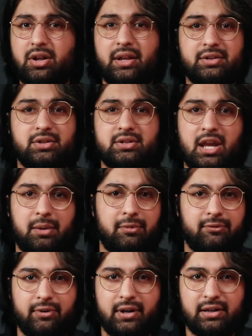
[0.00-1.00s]
all
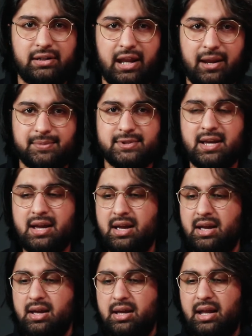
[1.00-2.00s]
entertainment, fun, and games.
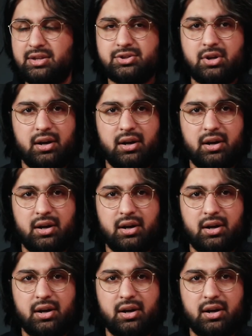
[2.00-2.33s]
It's